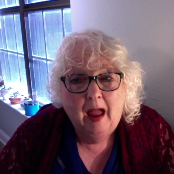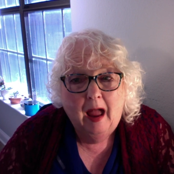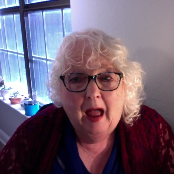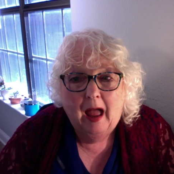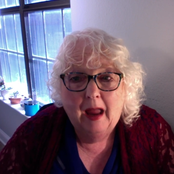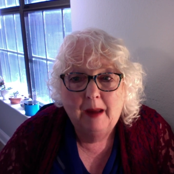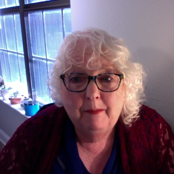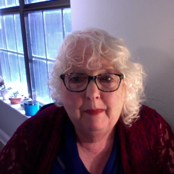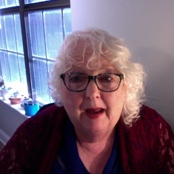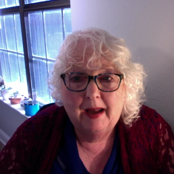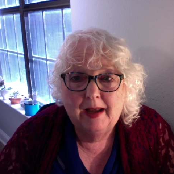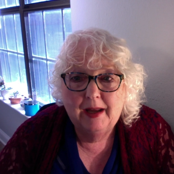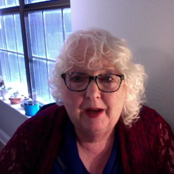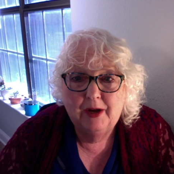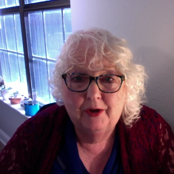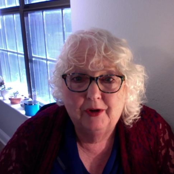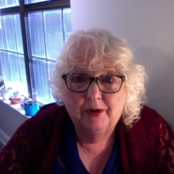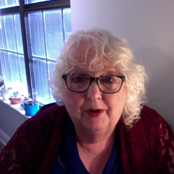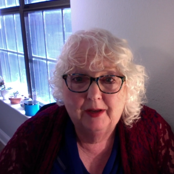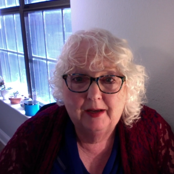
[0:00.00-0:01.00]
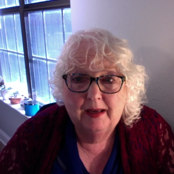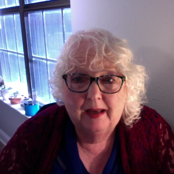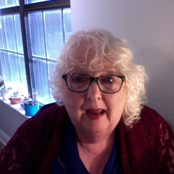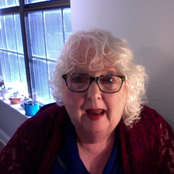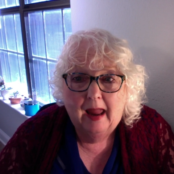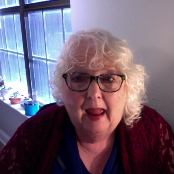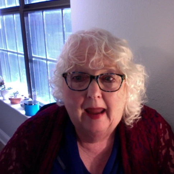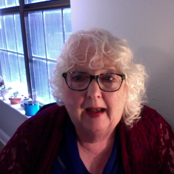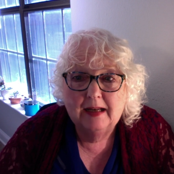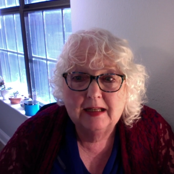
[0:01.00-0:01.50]
I'm Annie Good,
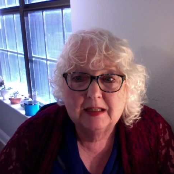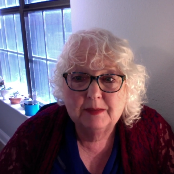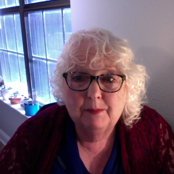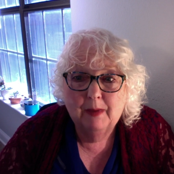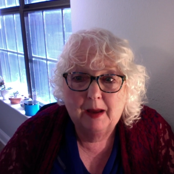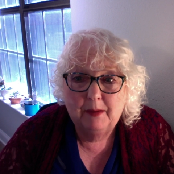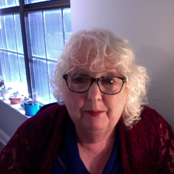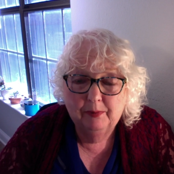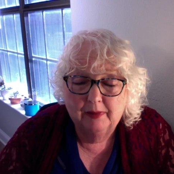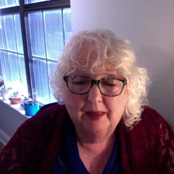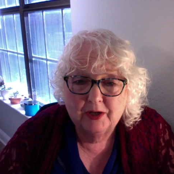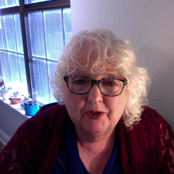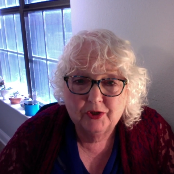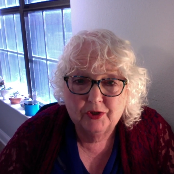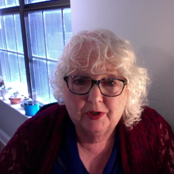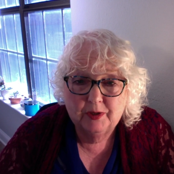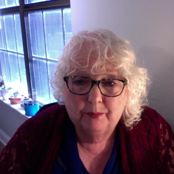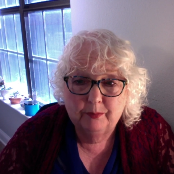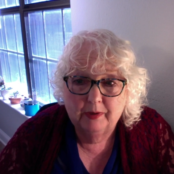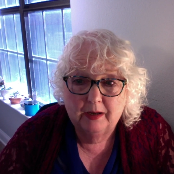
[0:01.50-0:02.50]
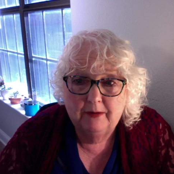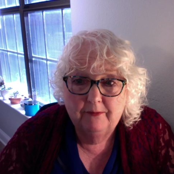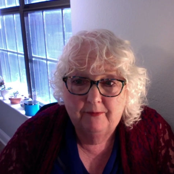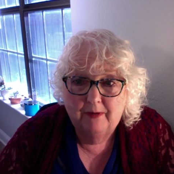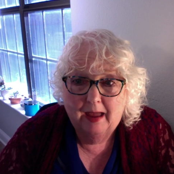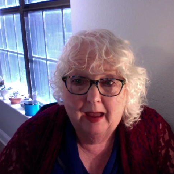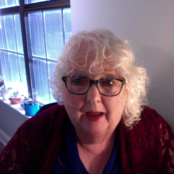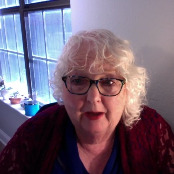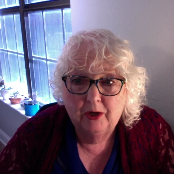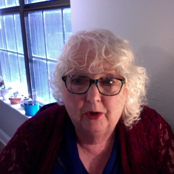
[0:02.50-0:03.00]
and it's my pleasure to bring
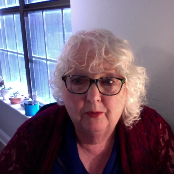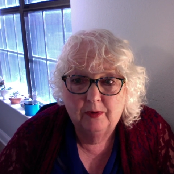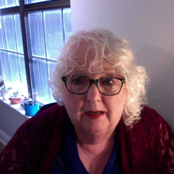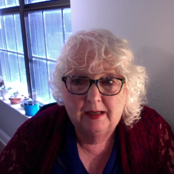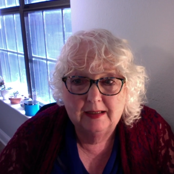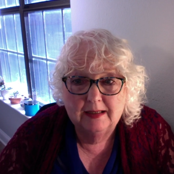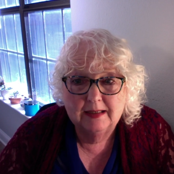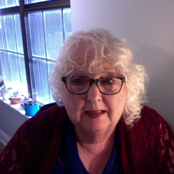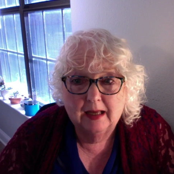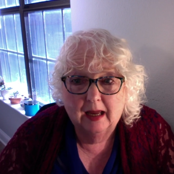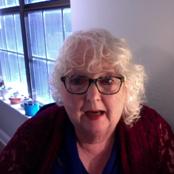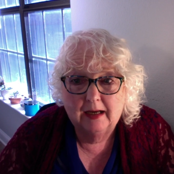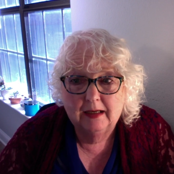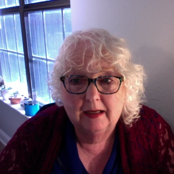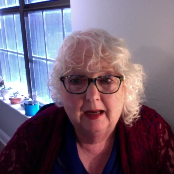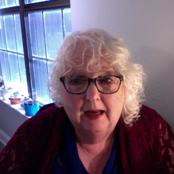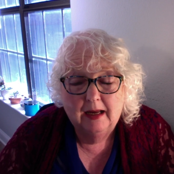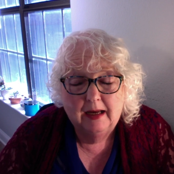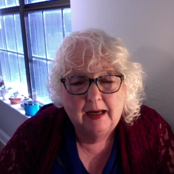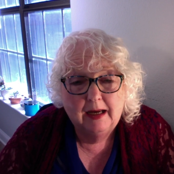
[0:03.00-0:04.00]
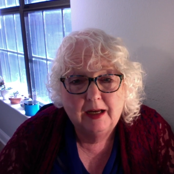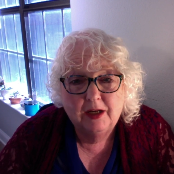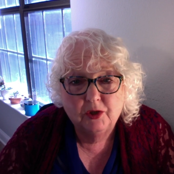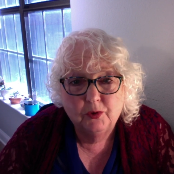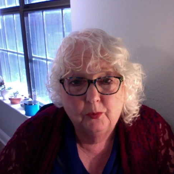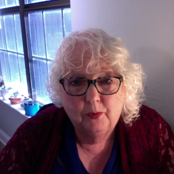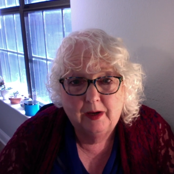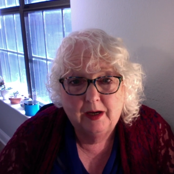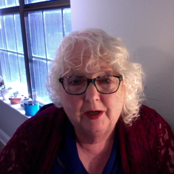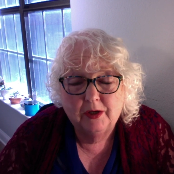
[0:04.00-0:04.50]
value and insight each
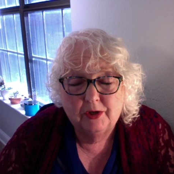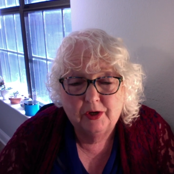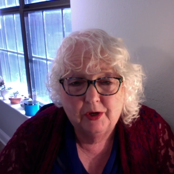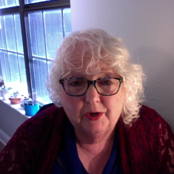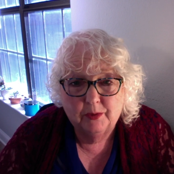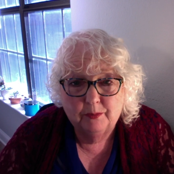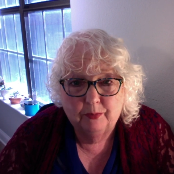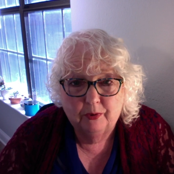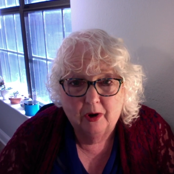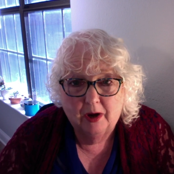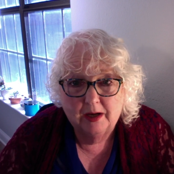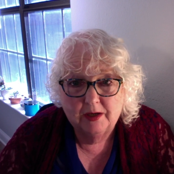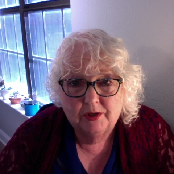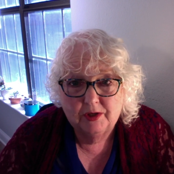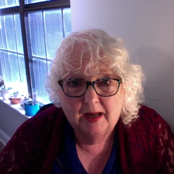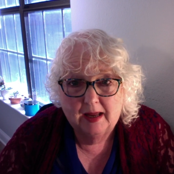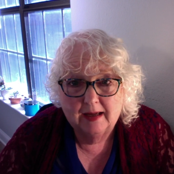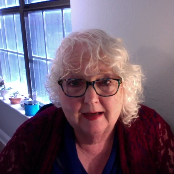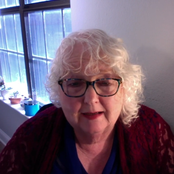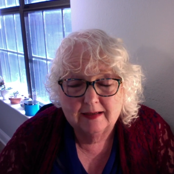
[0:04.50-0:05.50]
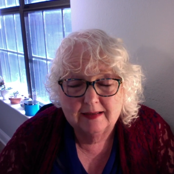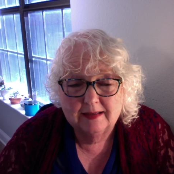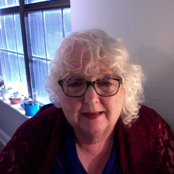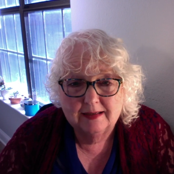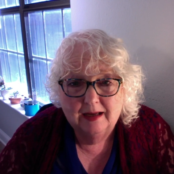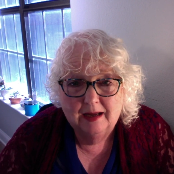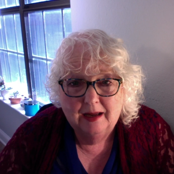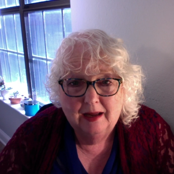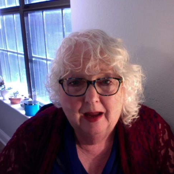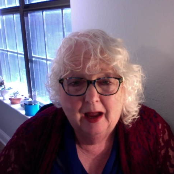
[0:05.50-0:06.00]
week to your projects.
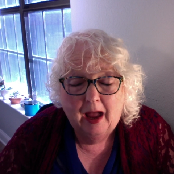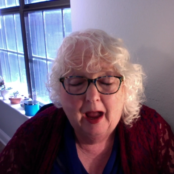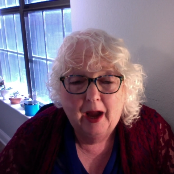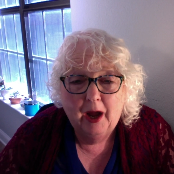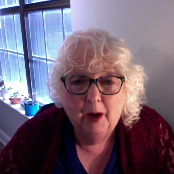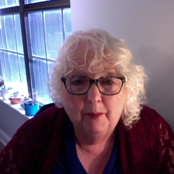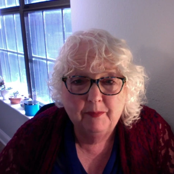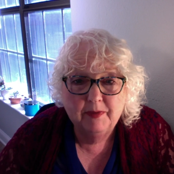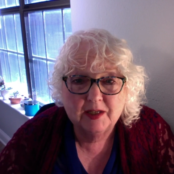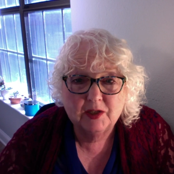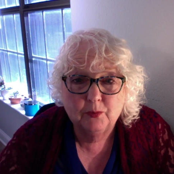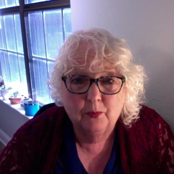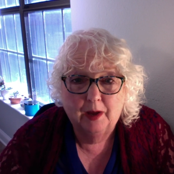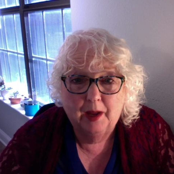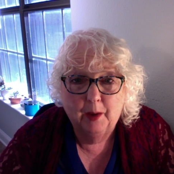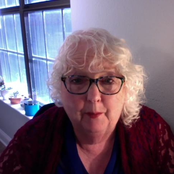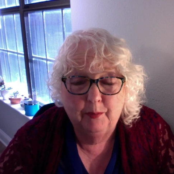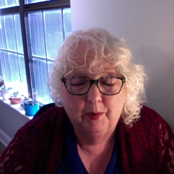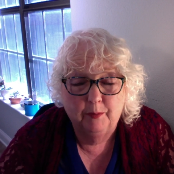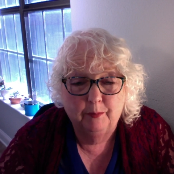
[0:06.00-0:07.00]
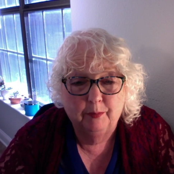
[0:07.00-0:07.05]
I hope this will help you